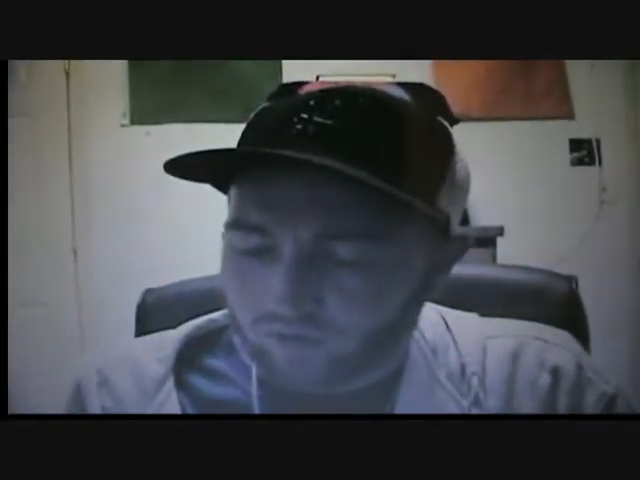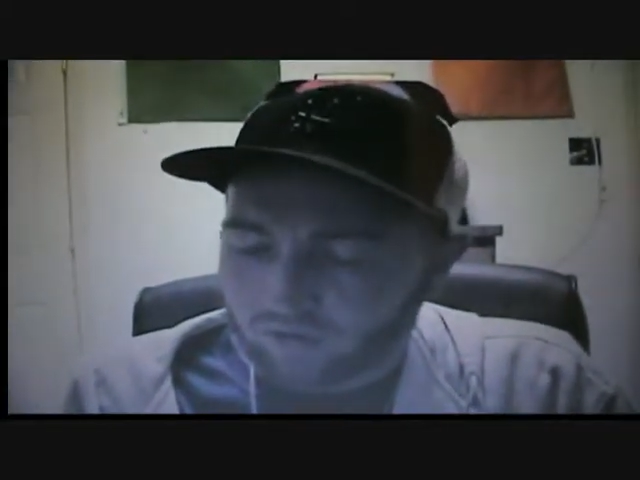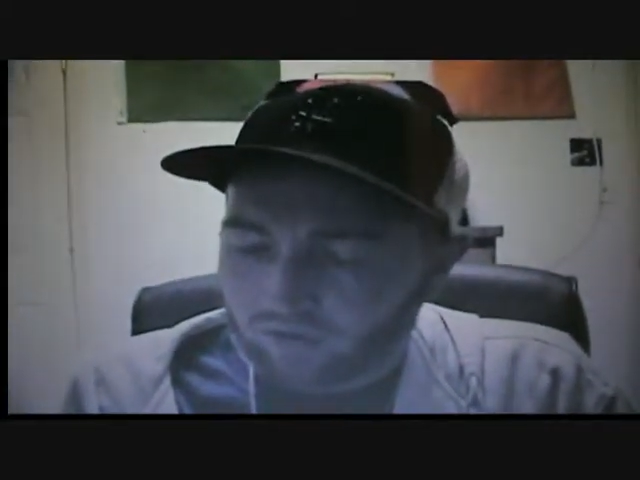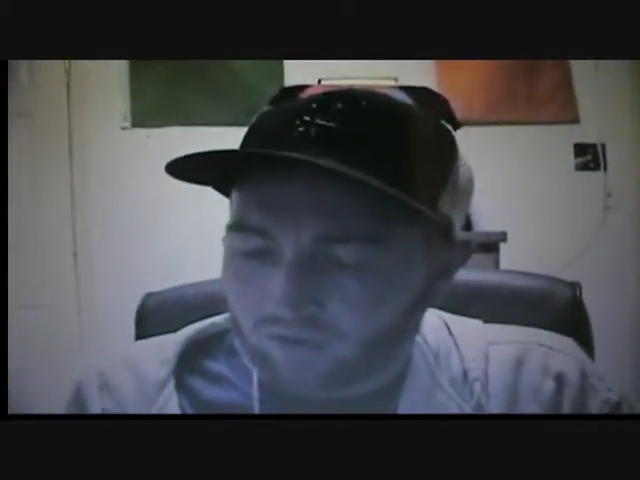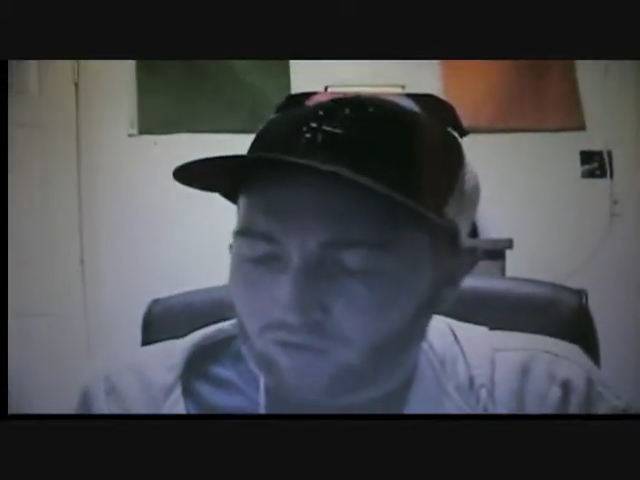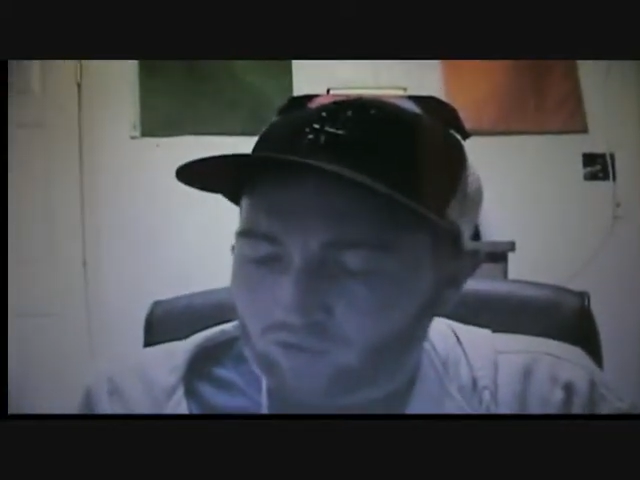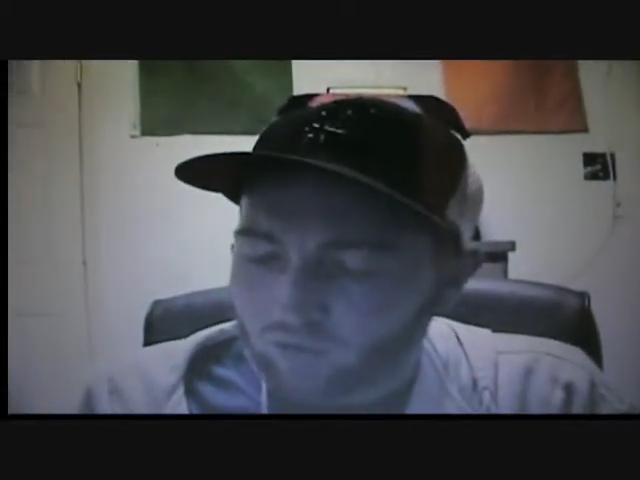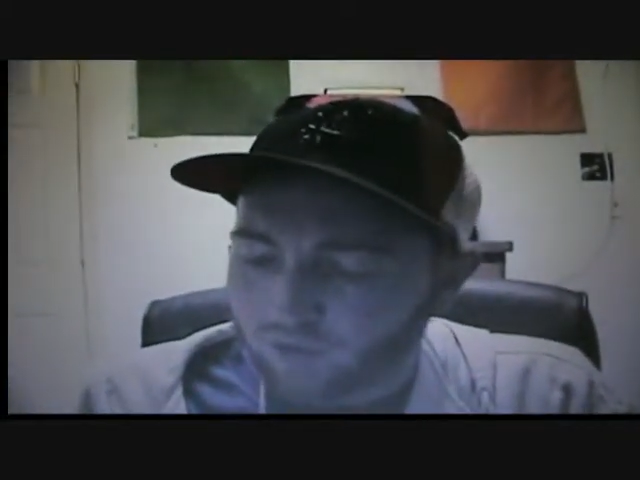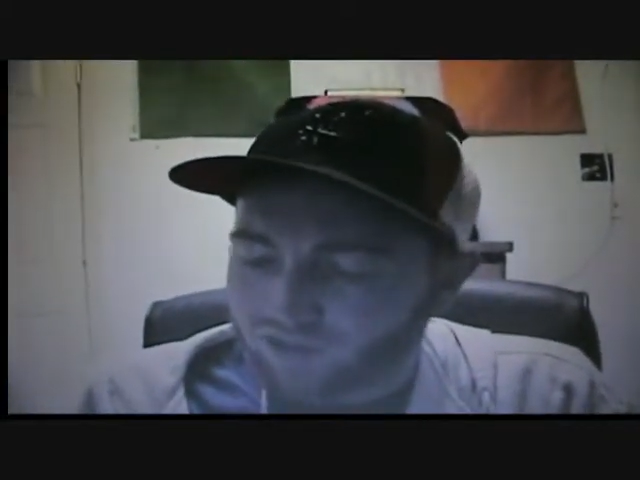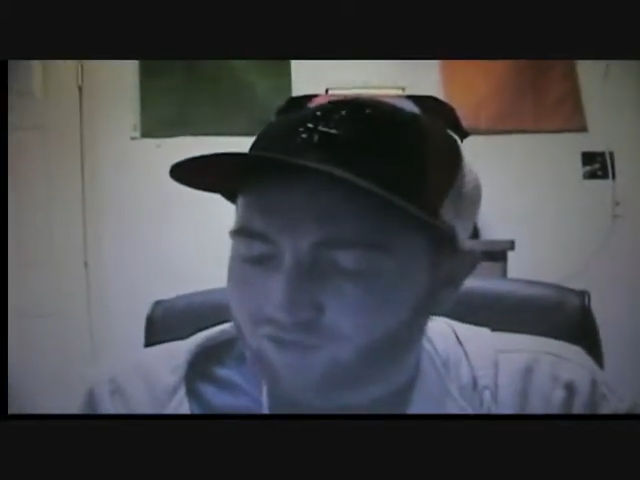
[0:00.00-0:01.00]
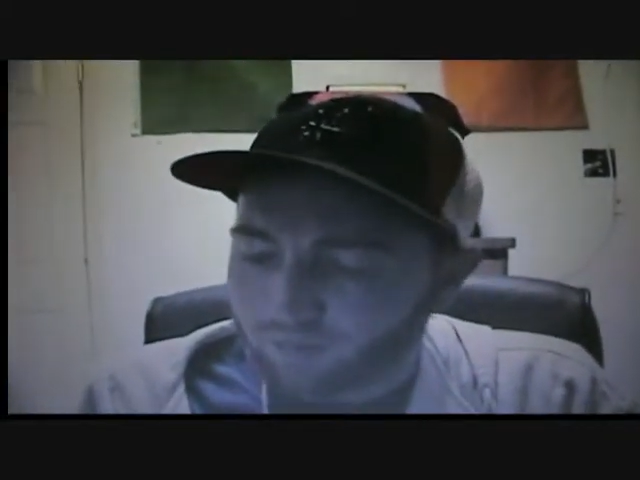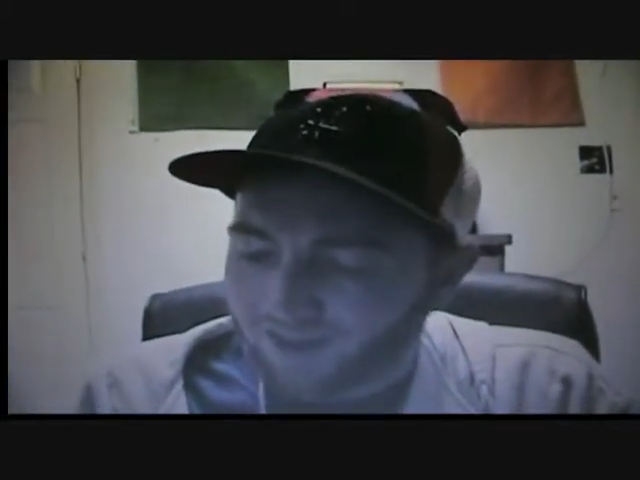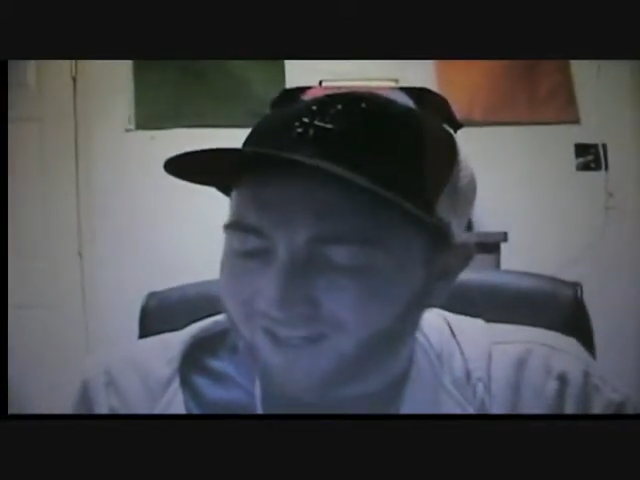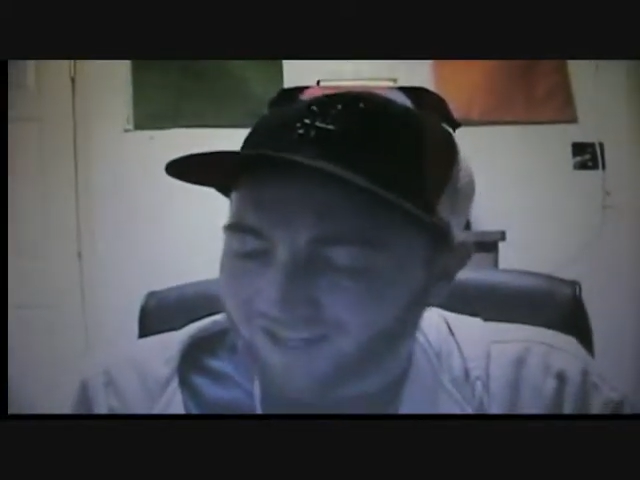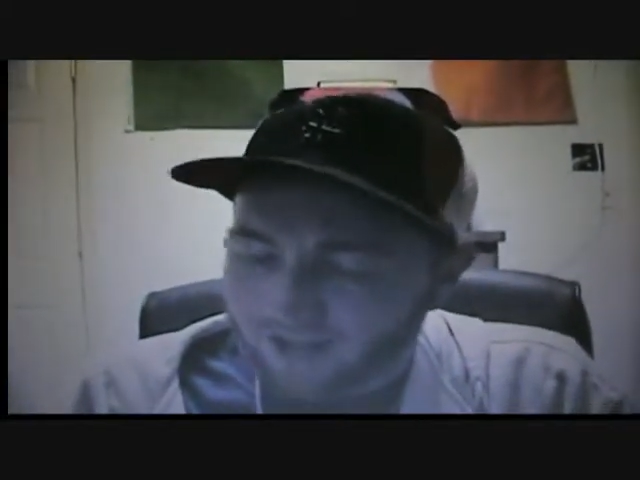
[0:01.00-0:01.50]
Brother John lectures
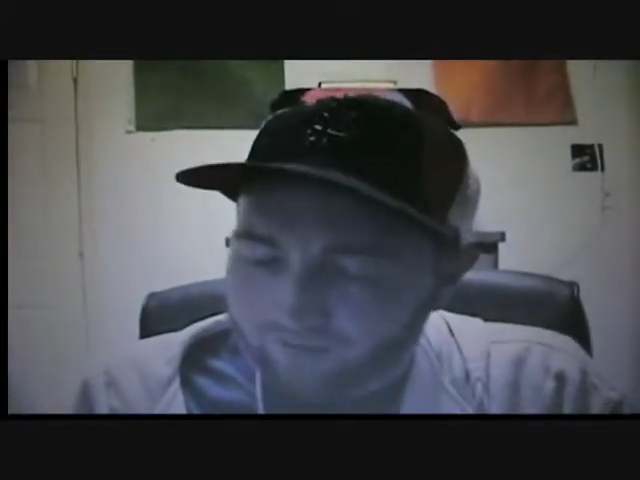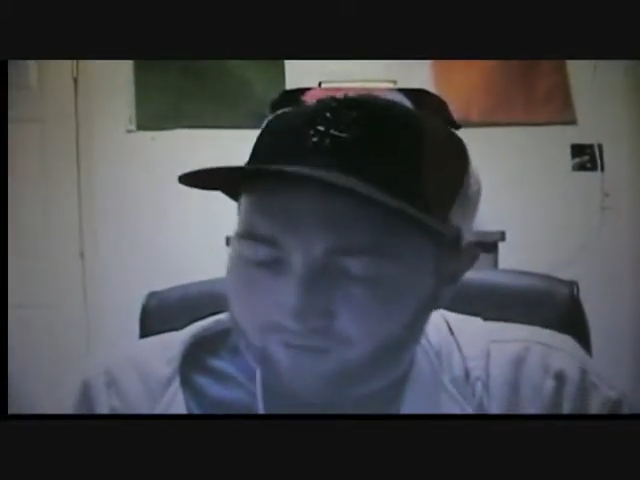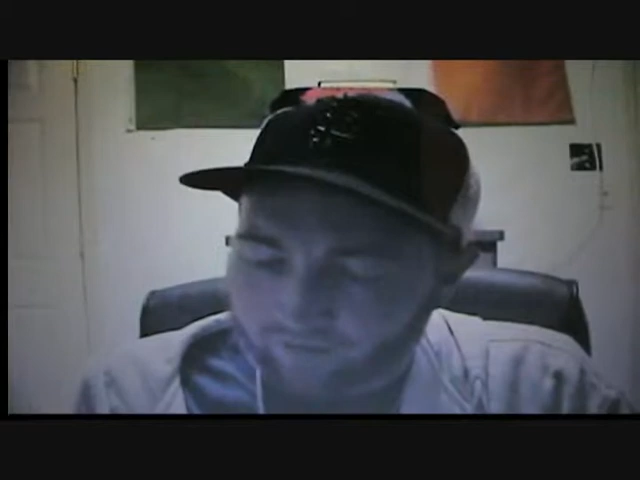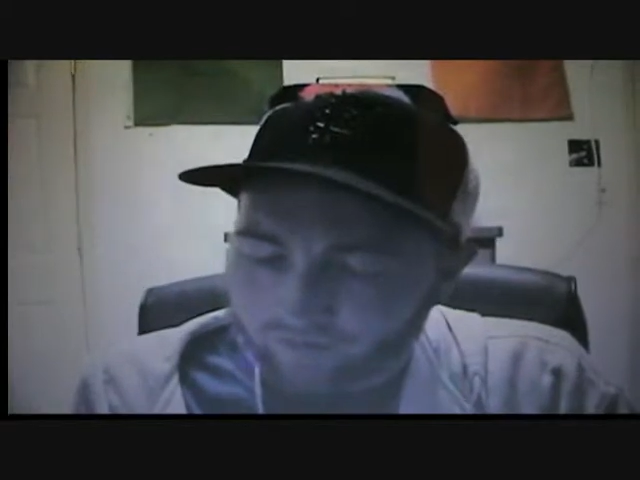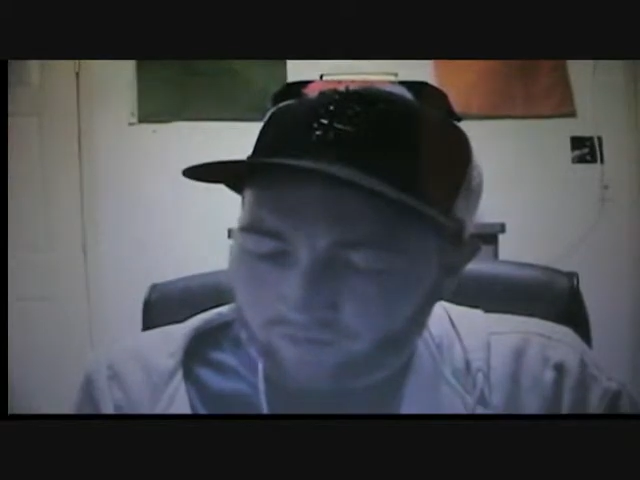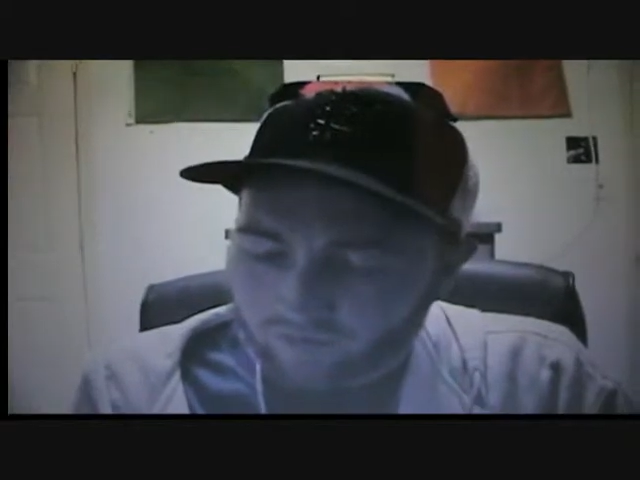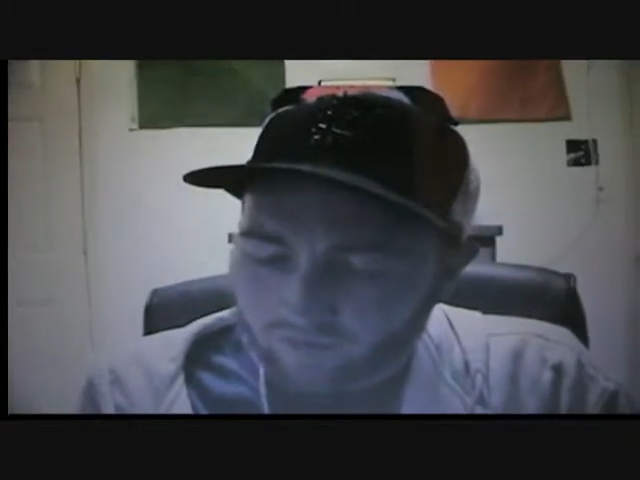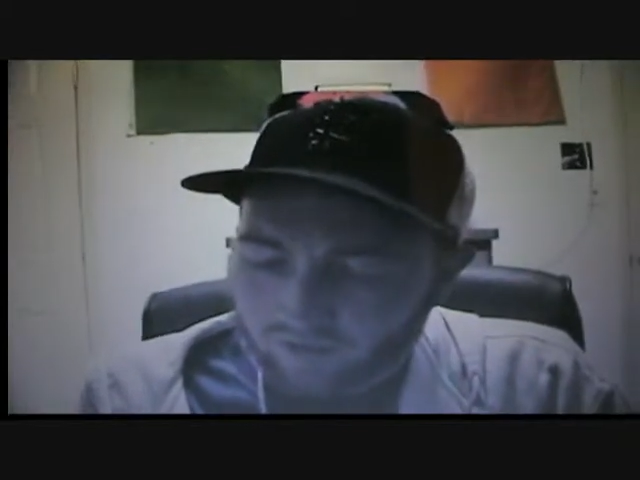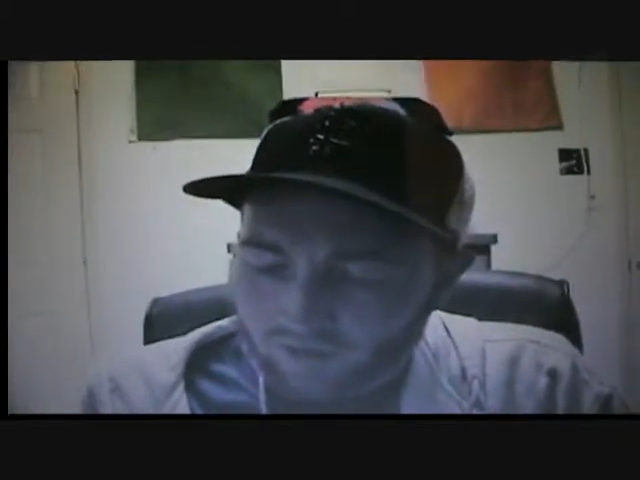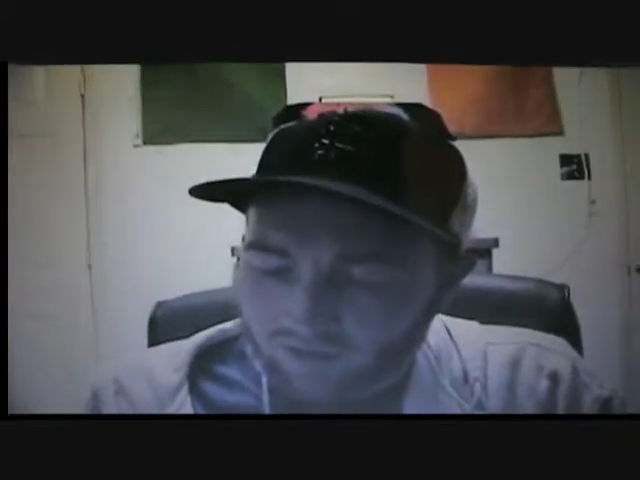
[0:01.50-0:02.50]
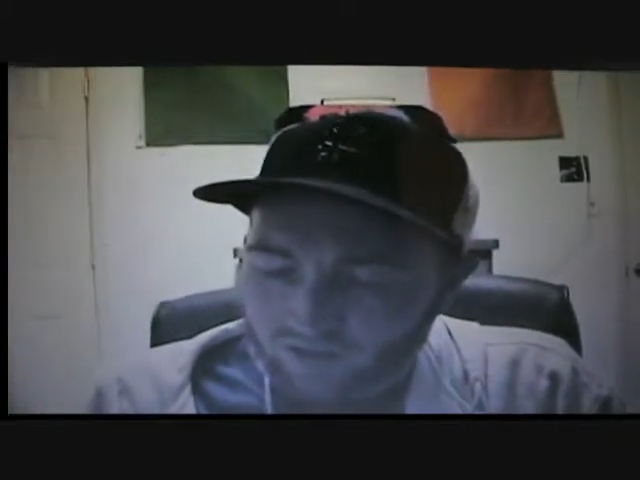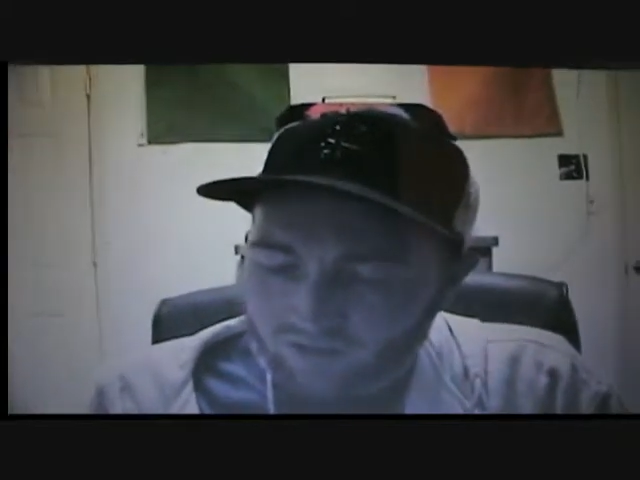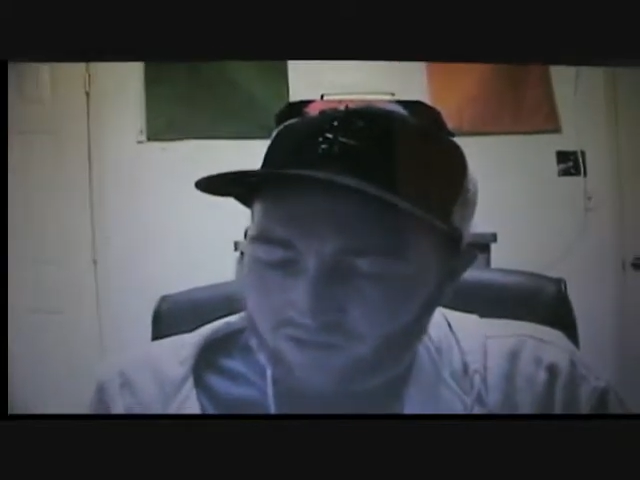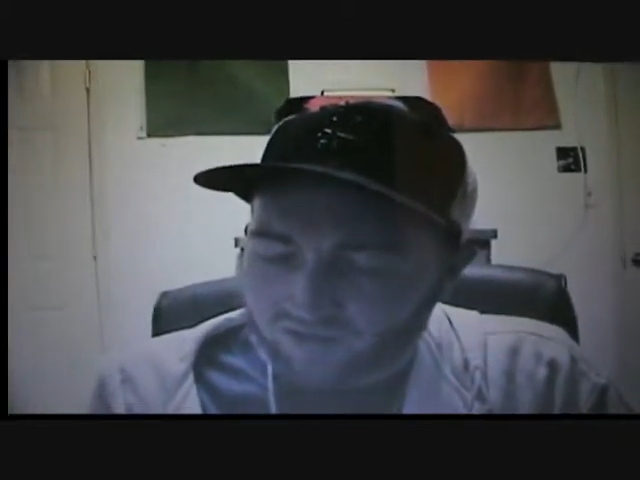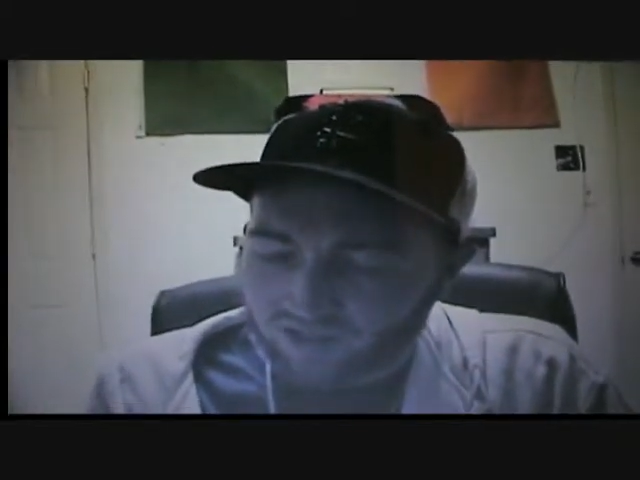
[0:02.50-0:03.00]
back into the consciousness.